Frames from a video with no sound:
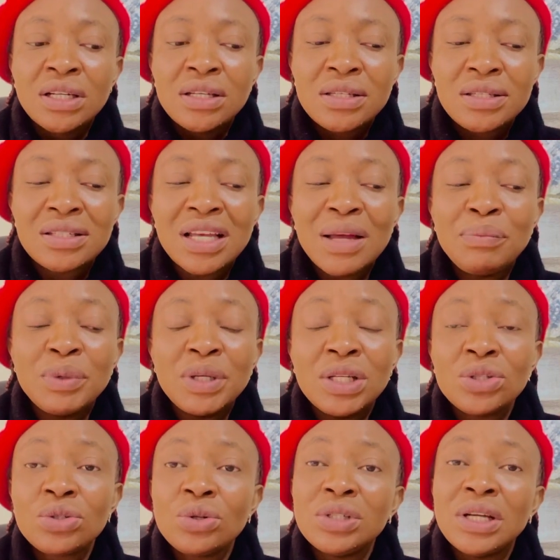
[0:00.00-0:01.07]
Step
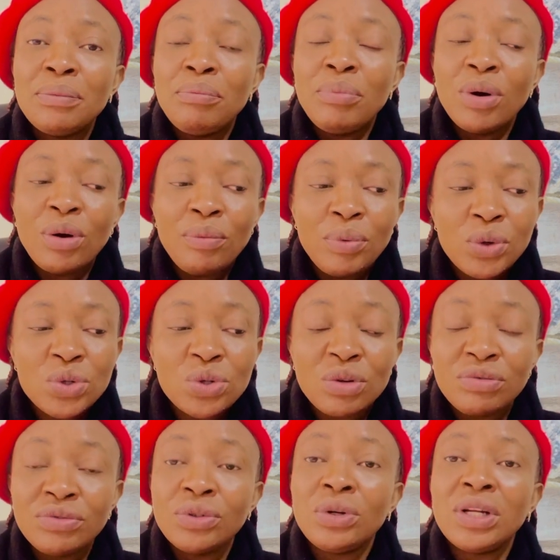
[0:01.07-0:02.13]
into the purpose
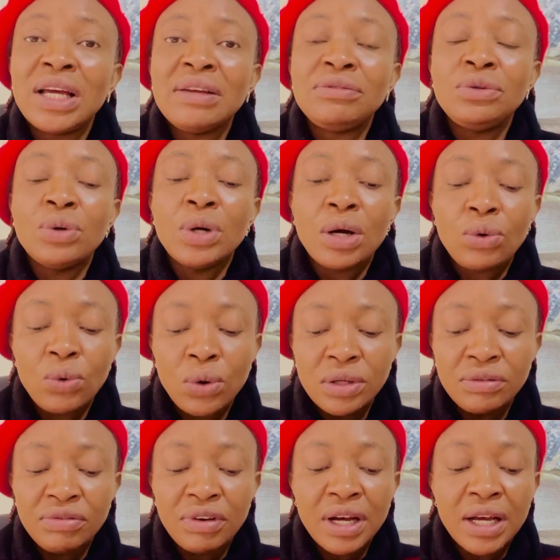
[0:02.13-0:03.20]
of your life. You are
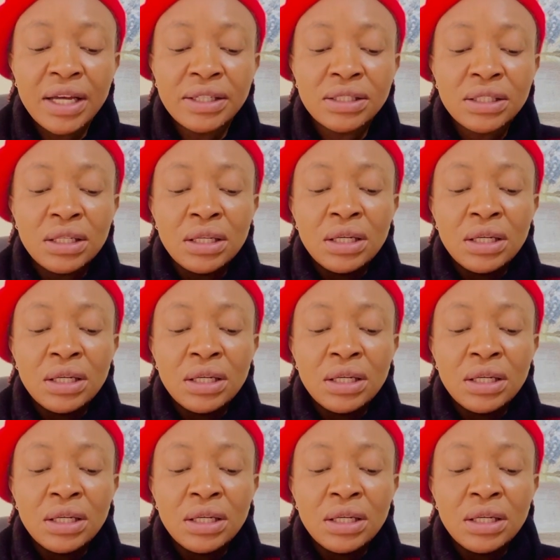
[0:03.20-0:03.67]
qualified.